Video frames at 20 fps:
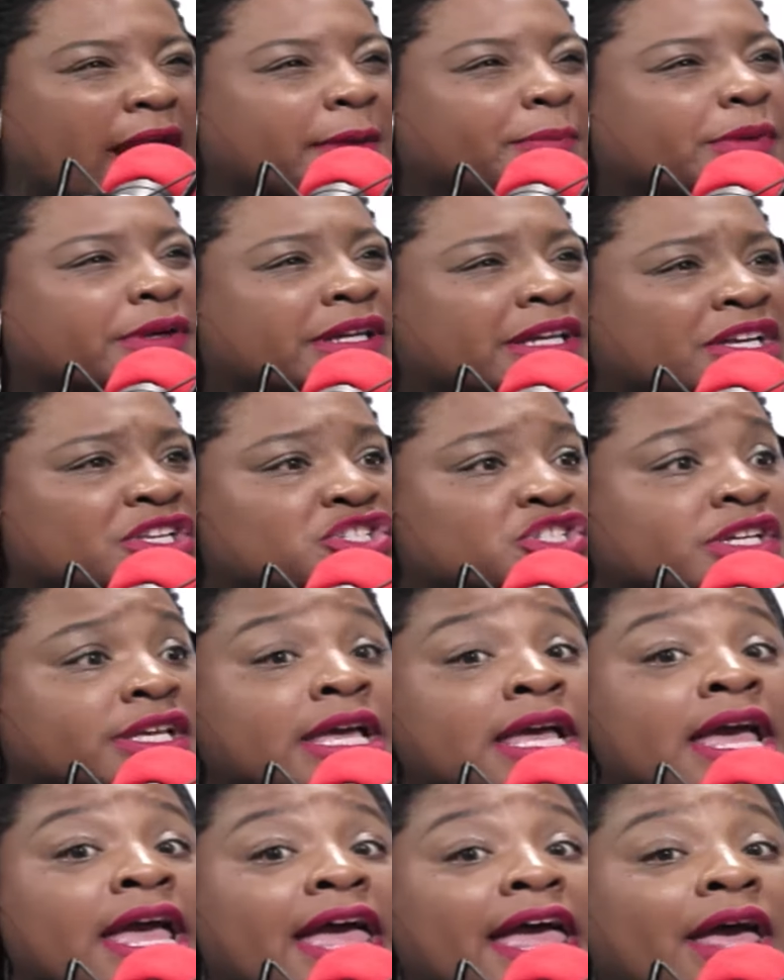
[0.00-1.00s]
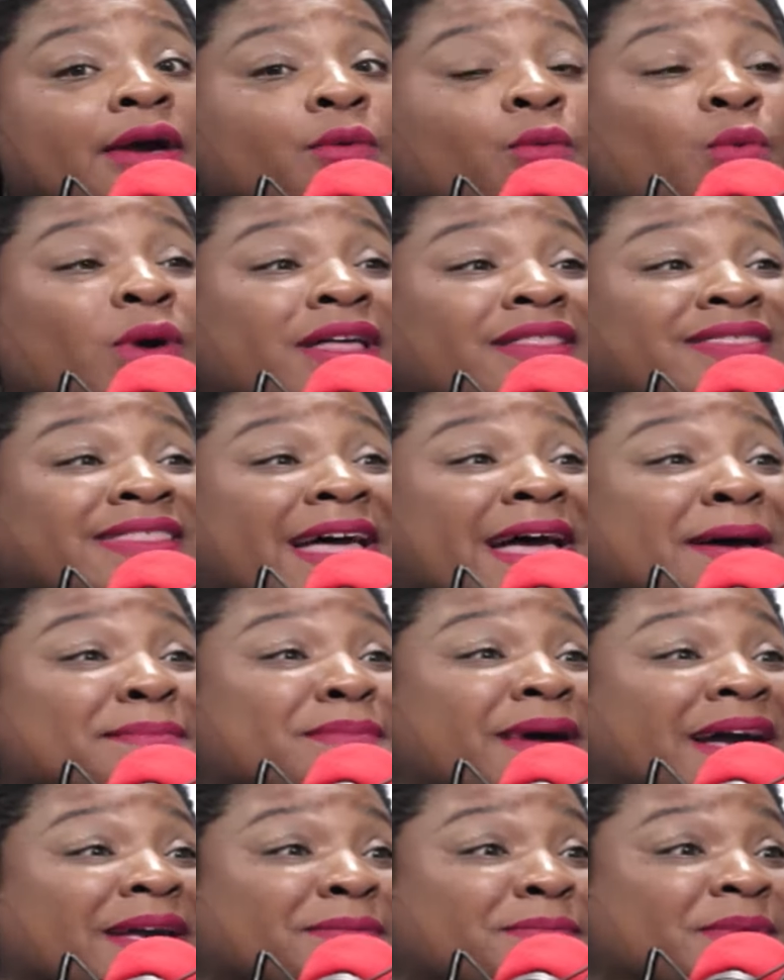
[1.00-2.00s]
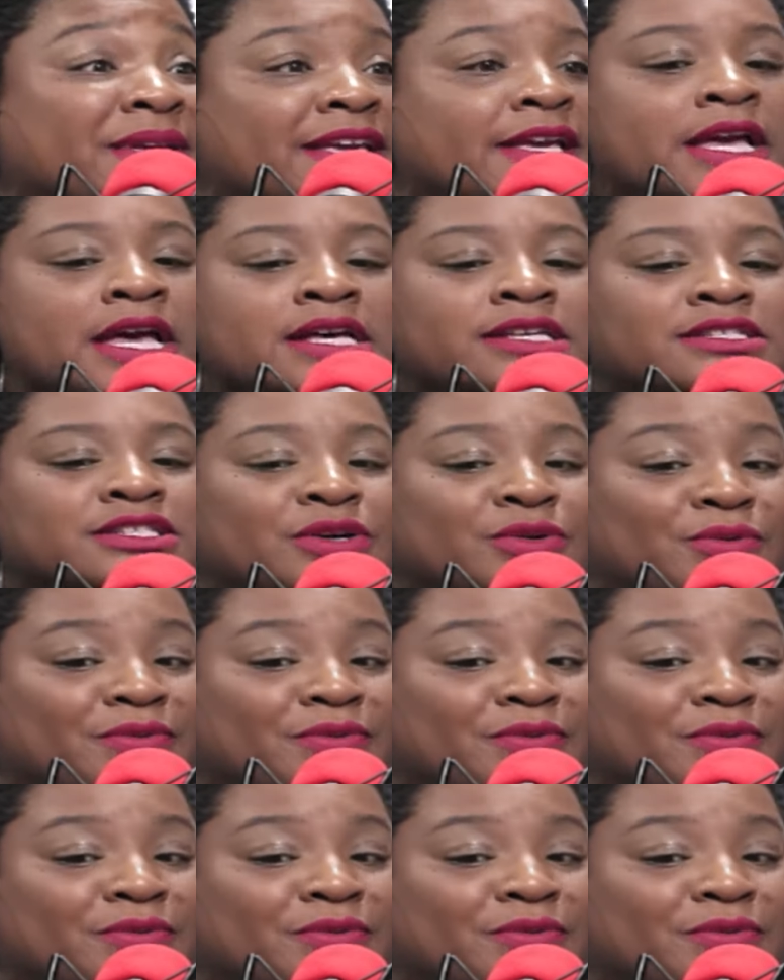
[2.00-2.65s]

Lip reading: apprehension, and what that might be. So the